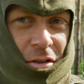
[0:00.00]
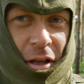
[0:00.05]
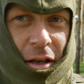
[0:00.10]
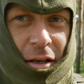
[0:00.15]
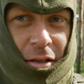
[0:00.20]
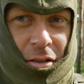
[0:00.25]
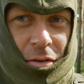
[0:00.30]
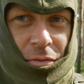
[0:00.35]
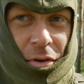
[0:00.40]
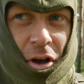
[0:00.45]

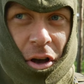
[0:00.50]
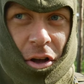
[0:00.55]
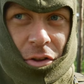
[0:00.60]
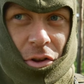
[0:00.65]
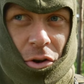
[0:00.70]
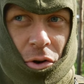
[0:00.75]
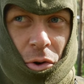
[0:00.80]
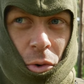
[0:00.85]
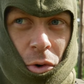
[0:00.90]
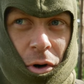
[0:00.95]
I've
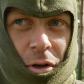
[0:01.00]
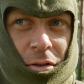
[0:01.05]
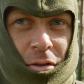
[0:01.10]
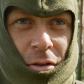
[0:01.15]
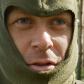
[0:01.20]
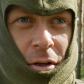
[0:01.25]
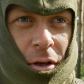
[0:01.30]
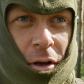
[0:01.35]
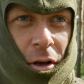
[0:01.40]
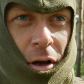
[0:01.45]
heard the
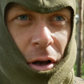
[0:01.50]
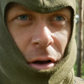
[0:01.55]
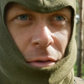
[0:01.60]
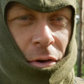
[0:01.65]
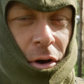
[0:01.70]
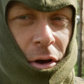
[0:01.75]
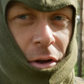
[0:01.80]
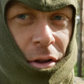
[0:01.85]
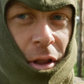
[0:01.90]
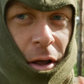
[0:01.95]
noise.
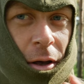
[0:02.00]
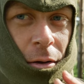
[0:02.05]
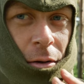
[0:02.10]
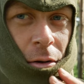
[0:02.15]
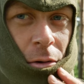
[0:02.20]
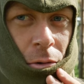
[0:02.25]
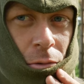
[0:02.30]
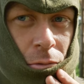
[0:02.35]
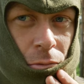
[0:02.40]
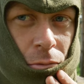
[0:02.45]
I've heard that
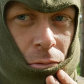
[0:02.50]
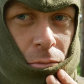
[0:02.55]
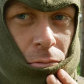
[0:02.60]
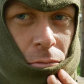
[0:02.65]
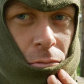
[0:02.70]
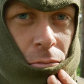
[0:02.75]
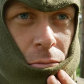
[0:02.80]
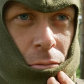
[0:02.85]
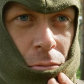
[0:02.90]
noise.